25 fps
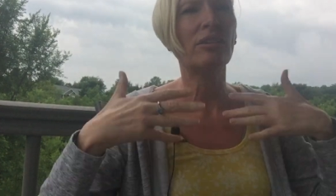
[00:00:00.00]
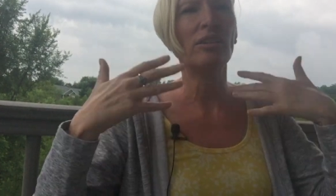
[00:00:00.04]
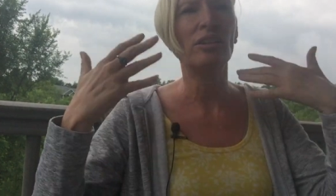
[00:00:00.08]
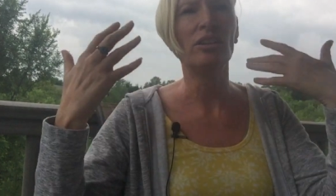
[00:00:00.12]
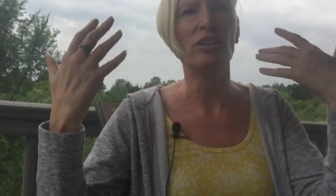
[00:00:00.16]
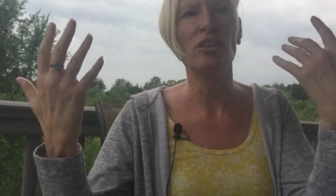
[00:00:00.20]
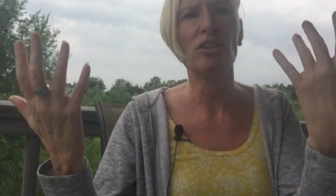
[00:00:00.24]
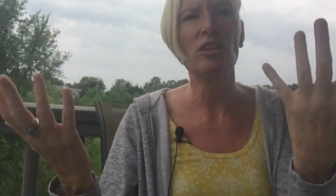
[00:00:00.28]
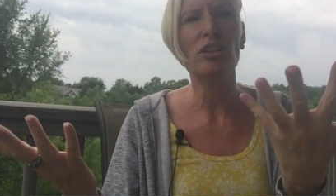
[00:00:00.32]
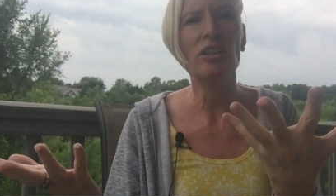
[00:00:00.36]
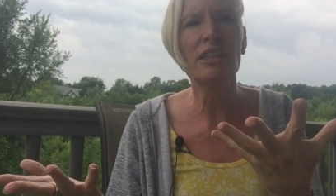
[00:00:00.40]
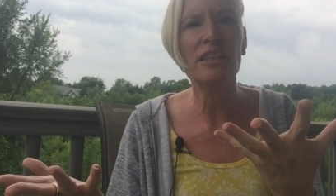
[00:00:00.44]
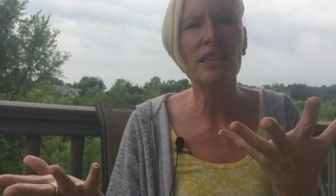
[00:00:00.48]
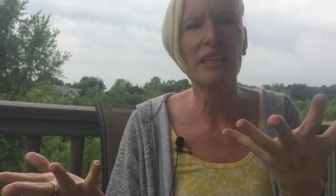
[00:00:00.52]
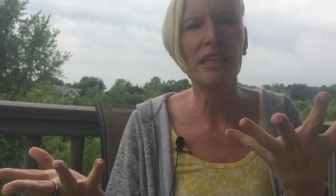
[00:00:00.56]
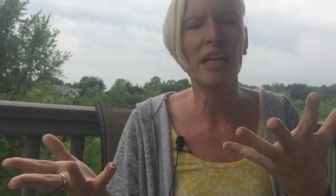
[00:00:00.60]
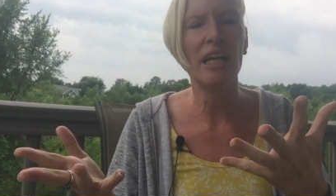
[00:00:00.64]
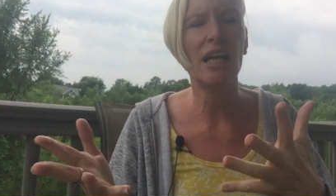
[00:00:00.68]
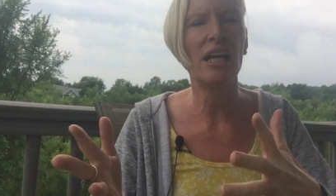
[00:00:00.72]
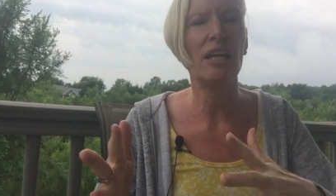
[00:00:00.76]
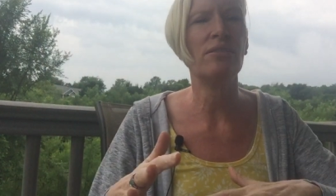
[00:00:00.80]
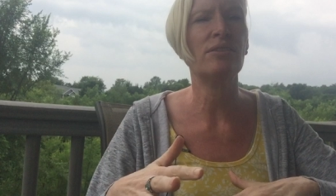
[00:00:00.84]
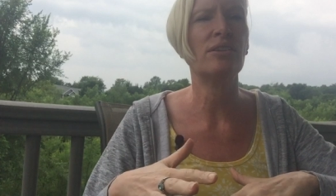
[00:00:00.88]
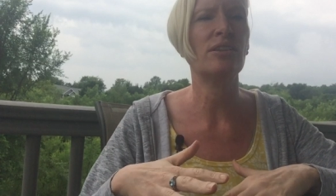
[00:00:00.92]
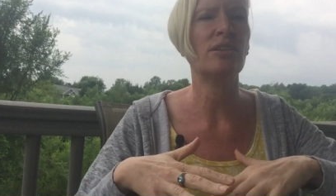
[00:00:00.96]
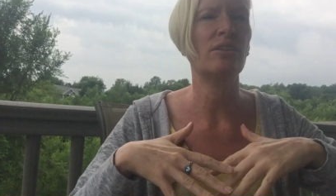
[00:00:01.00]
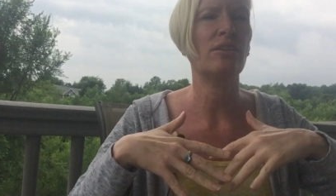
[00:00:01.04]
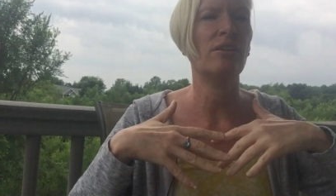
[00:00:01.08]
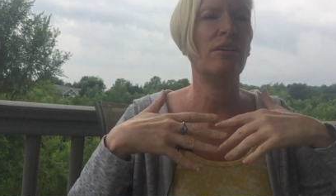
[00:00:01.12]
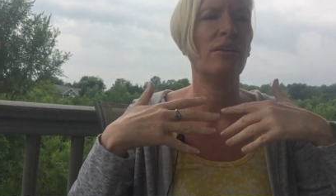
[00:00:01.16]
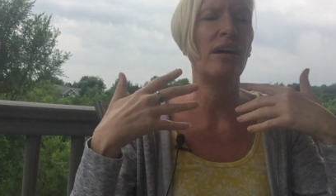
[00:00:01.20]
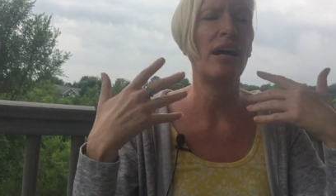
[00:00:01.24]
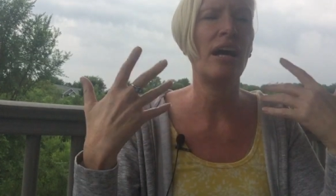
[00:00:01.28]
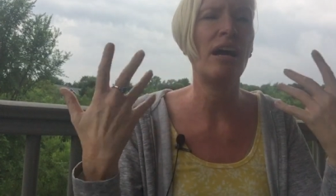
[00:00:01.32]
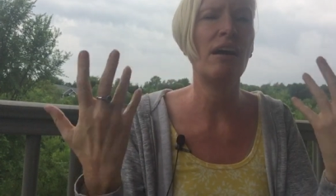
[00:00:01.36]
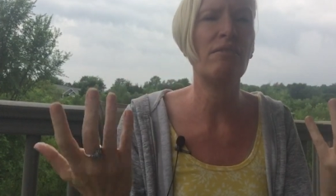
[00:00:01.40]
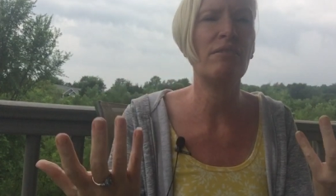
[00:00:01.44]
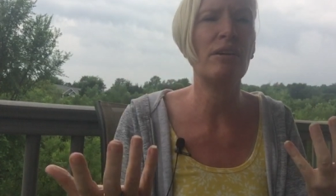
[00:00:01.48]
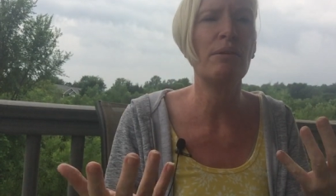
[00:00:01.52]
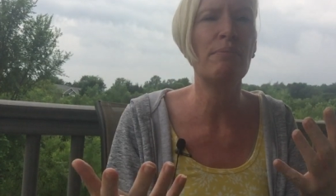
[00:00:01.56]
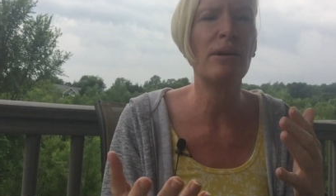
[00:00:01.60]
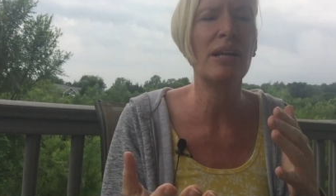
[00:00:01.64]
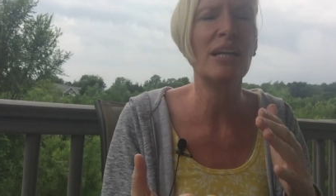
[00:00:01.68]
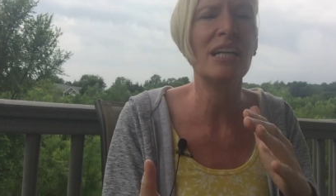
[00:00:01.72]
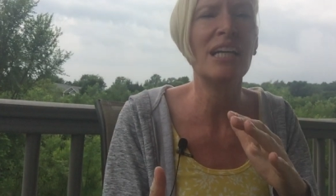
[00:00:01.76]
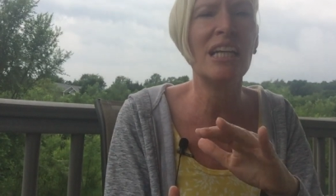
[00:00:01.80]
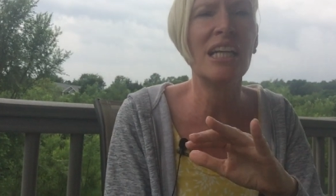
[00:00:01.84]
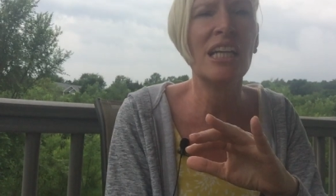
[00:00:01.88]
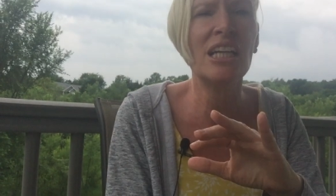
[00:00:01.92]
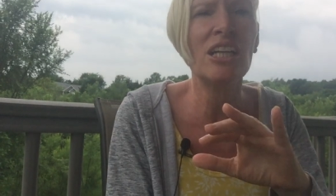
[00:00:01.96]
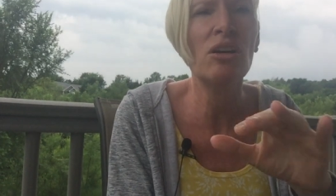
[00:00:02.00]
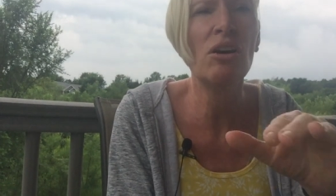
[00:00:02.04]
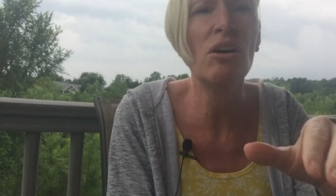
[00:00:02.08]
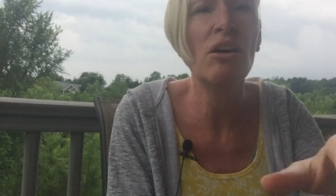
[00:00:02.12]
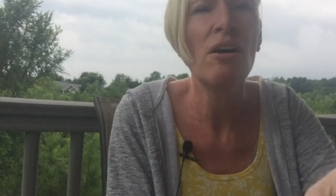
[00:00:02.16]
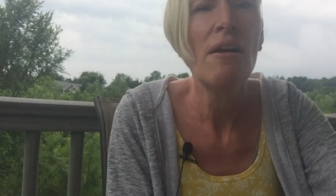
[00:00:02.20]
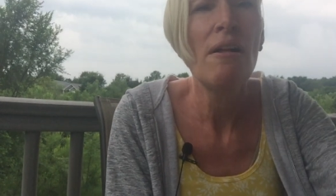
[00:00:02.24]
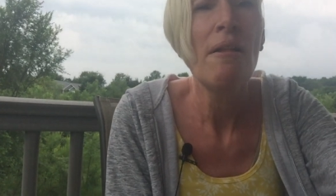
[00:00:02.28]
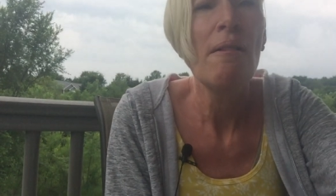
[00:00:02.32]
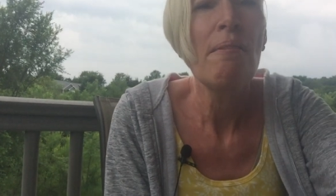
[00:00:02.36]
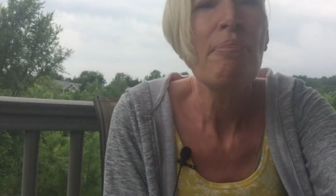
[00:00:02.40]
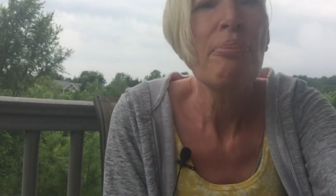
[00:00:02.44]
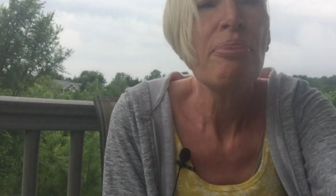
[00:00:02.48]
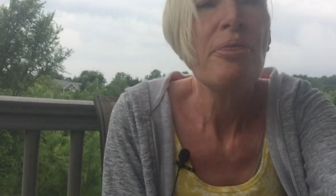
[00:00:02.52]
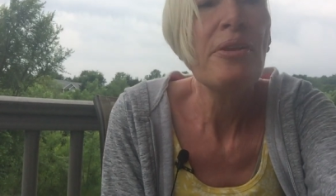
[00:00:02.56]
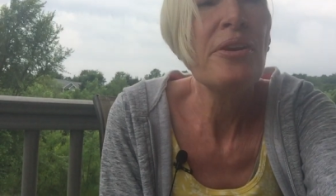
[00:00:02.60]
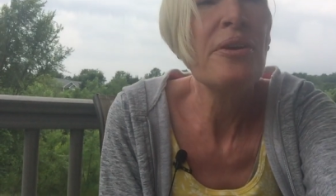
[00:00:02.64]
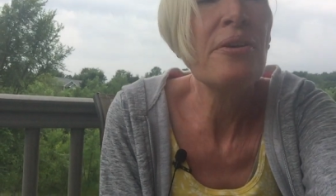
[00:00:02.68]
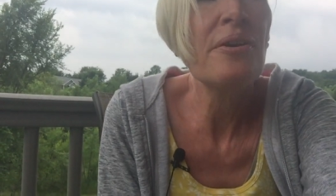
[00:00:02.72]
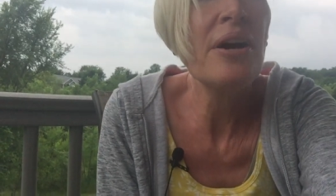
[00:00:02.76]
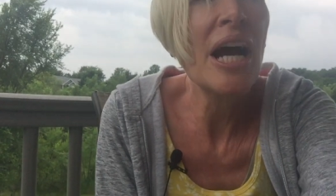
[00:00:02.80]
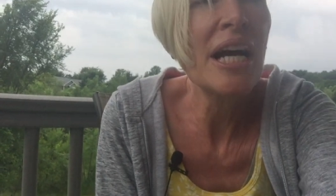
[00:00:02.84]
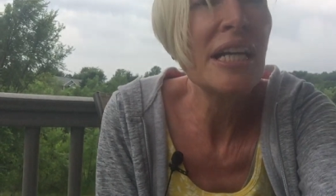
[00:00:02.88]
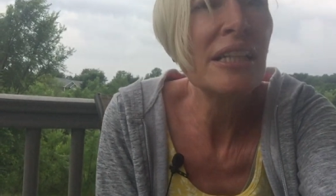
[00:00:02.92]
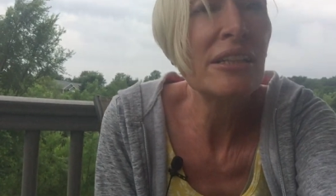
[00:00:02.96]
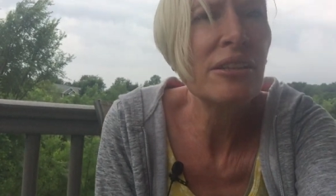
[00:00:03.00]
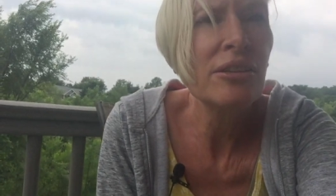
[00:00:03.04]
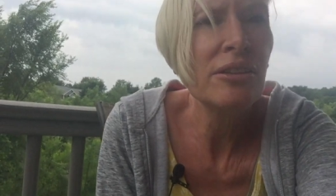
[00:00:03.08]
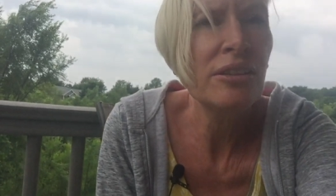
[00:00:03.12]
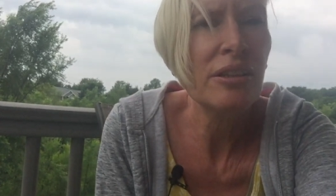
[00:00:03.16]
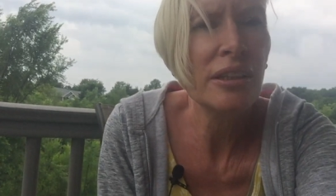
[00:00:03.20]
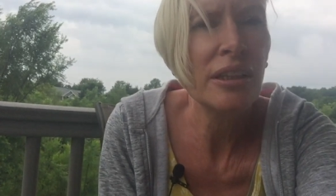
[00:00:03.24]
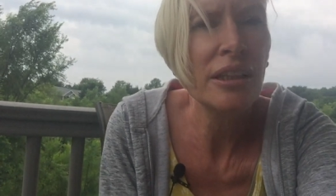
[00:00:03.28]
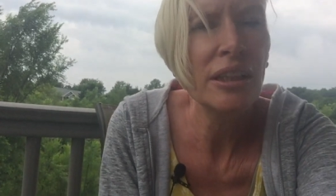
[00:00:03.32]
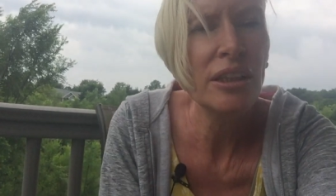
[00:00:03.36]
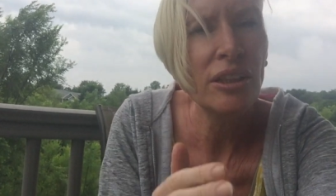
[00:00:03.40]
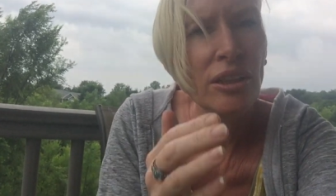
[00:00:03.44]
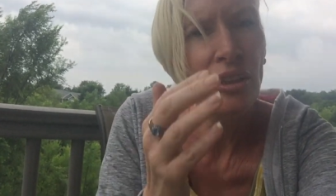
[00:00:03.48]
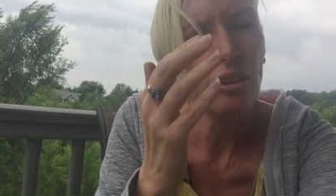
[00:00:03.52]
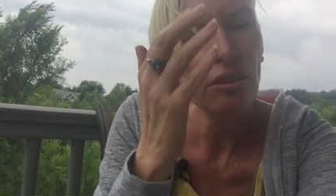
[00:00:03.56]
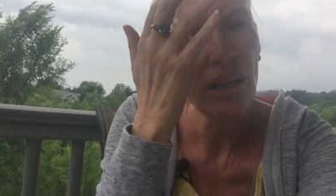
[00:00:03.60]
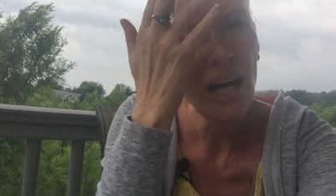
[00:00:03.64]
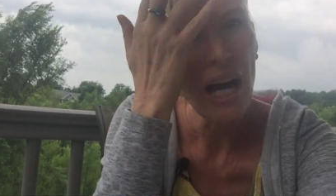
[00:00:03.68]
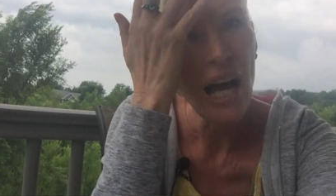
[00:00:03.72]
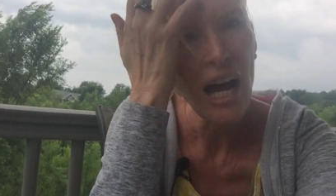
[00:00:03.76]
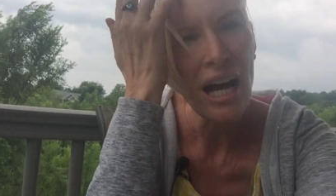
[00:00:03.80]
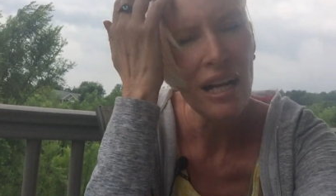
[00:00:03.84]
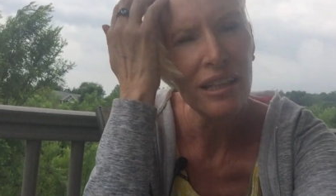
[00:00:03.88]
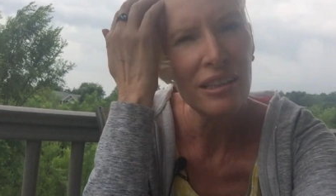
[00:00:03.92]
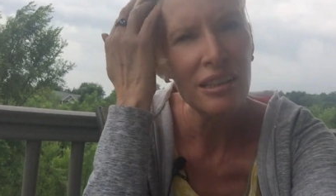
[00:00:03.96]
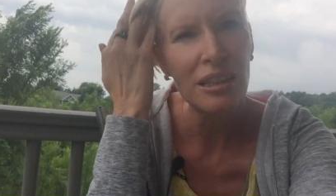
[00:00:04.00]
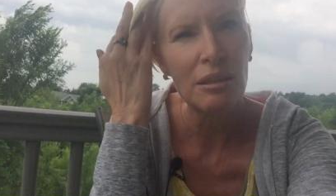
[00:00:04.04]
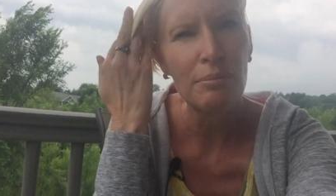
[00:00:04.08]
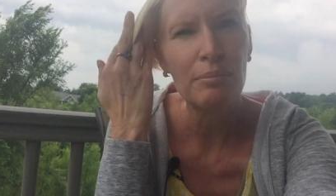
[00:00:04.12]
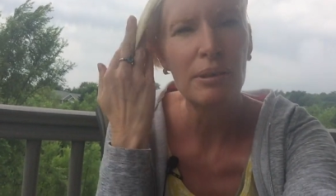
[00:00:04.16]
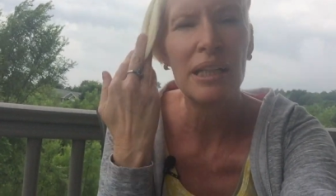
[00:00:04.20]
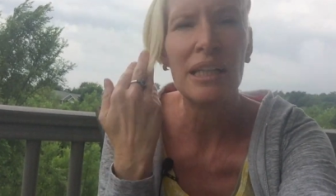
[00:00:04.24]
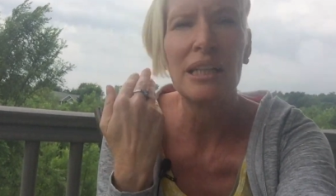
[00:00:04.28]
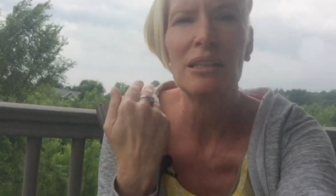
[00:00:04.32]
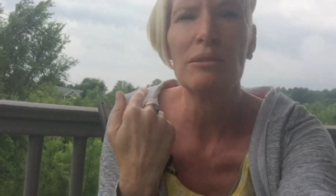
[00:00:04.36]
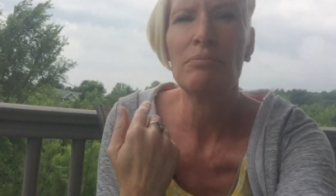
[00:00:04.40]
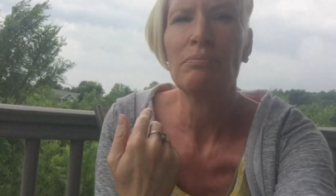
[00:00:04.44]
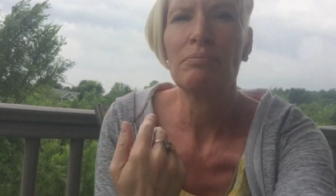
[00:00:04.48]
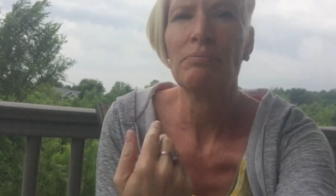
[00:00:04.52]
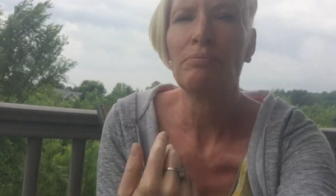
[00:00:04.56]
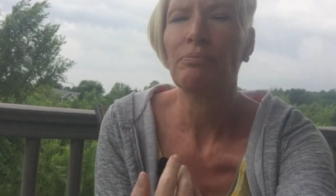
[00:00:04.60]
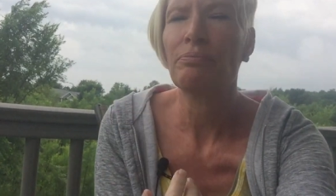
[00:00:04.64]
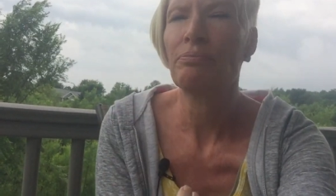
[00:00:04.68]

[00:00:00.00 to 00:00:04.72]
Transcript: so you're safe so everybody you know you guys usually do ask me